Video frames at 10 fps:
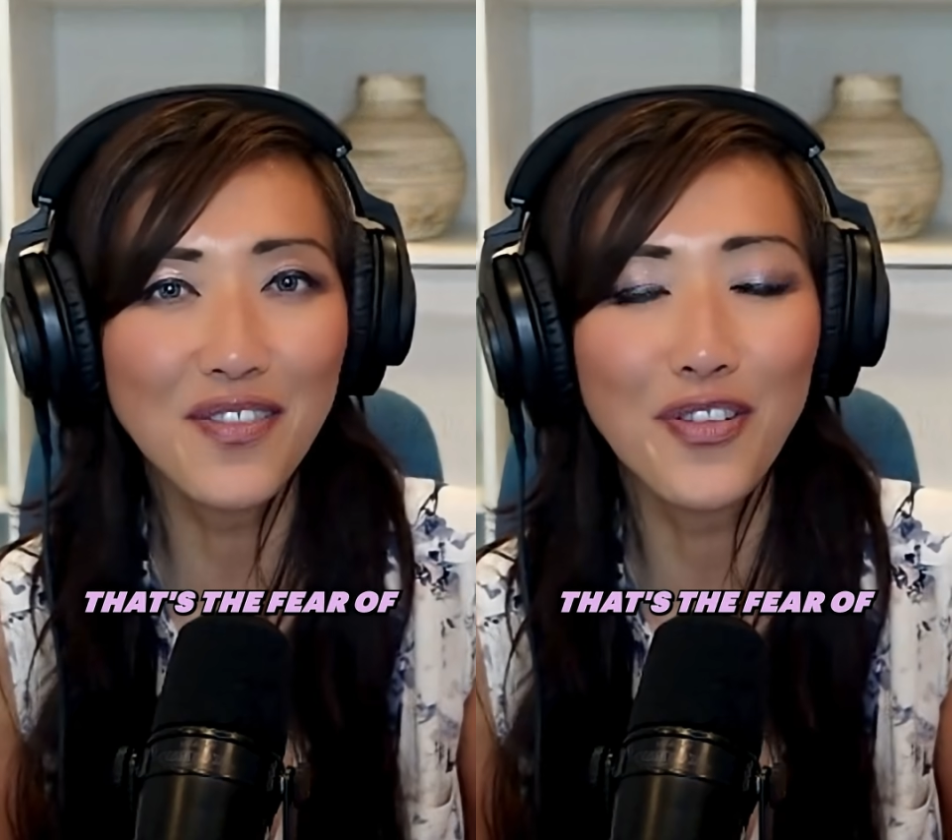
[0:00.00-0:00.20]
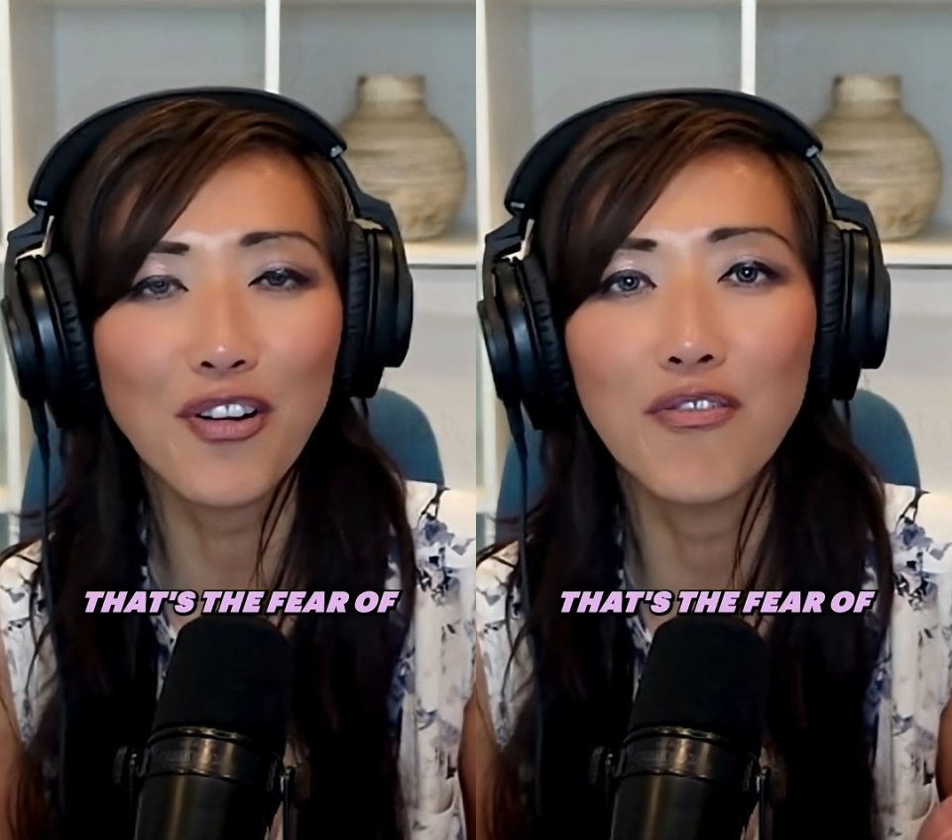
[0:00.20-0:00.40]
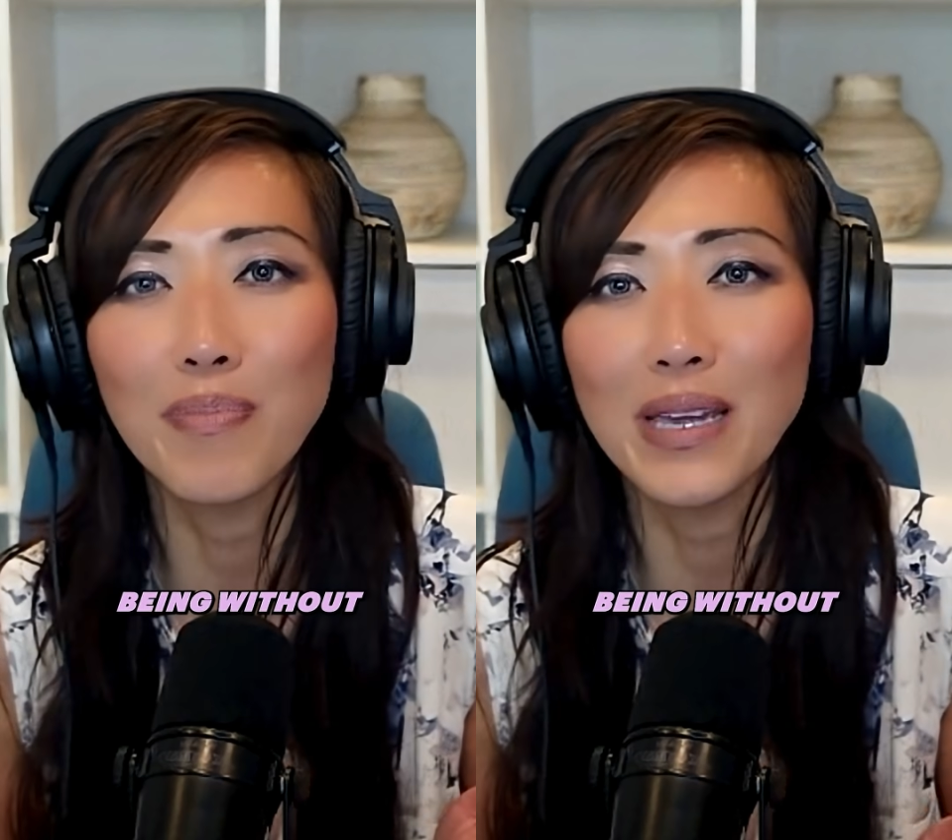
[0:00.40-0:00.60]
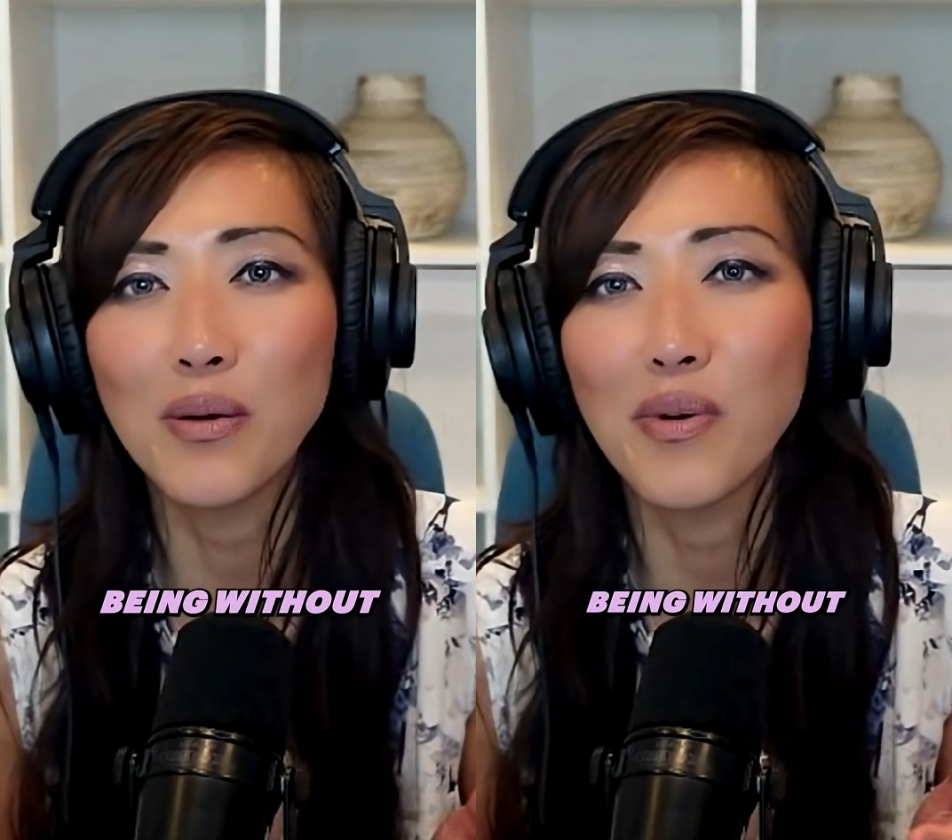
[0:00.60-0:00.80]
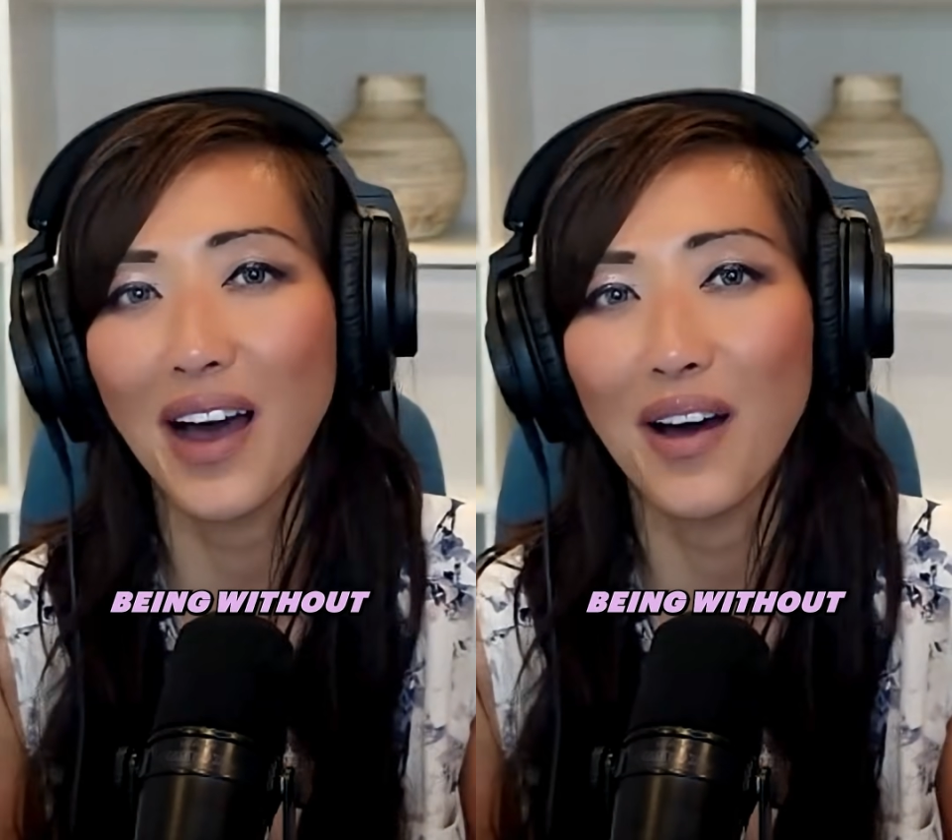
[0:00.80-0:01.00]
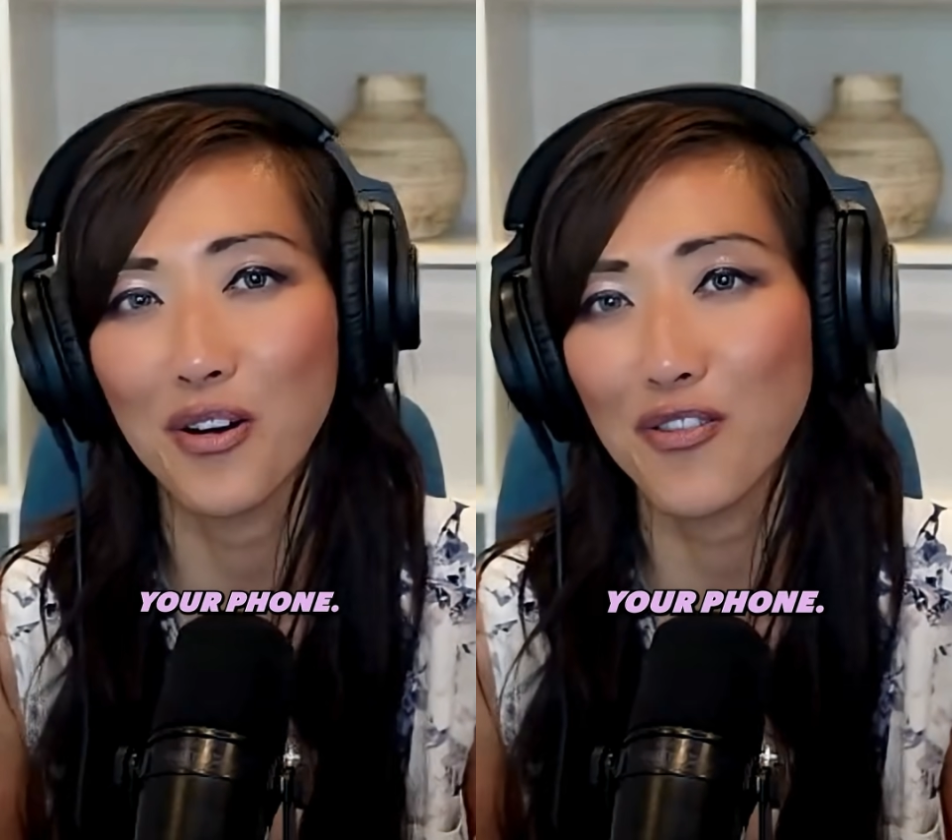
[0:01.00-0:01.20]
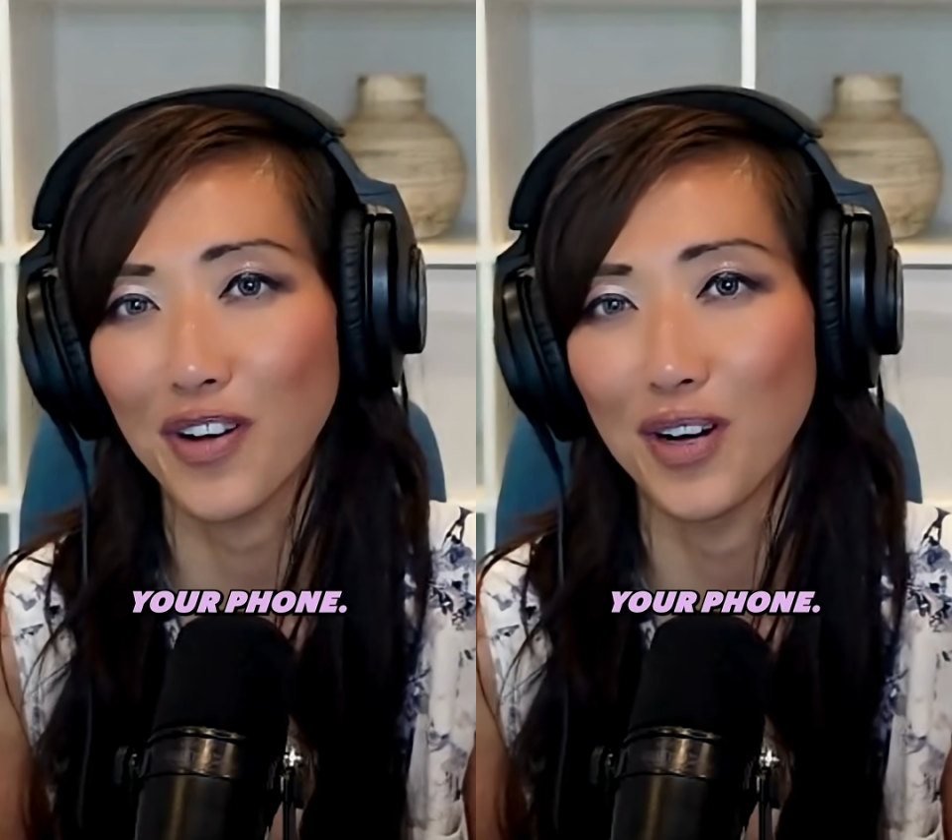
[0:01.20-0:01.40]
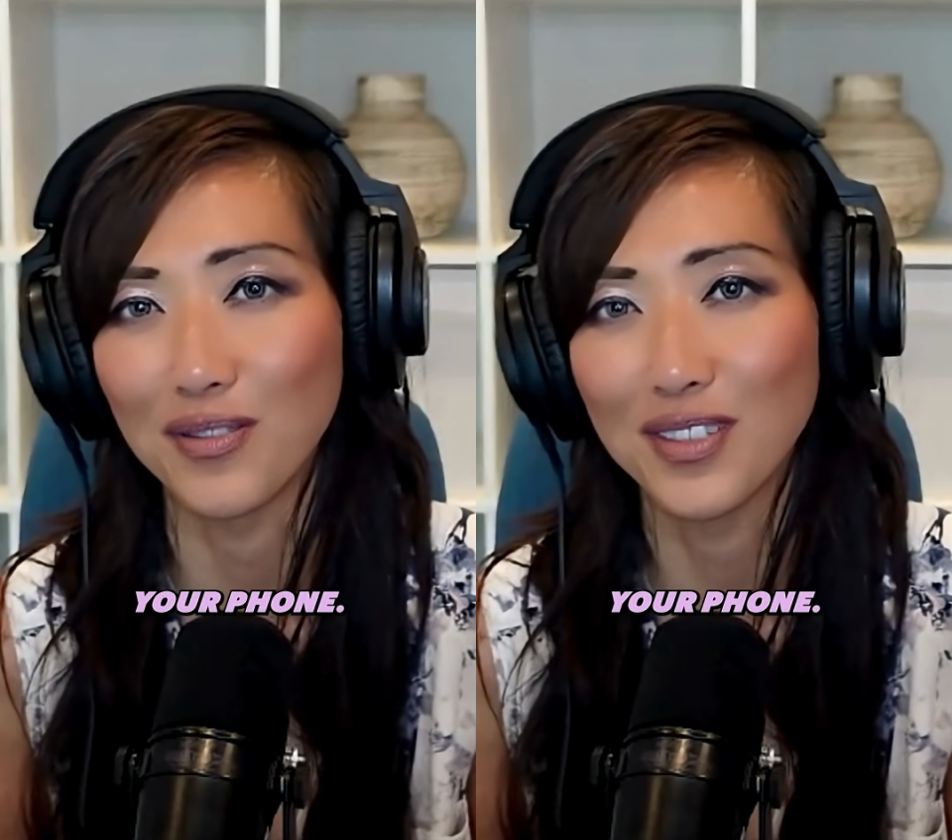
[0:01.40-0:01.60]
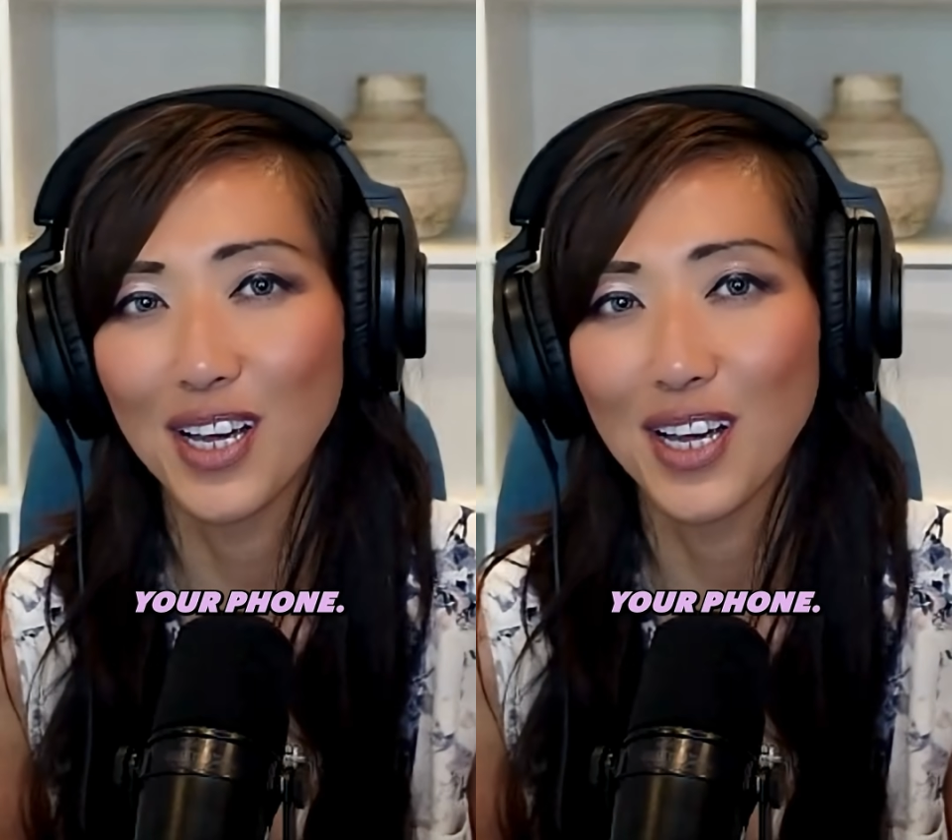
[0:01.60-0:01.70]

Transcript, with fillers: the fear of being without your phone.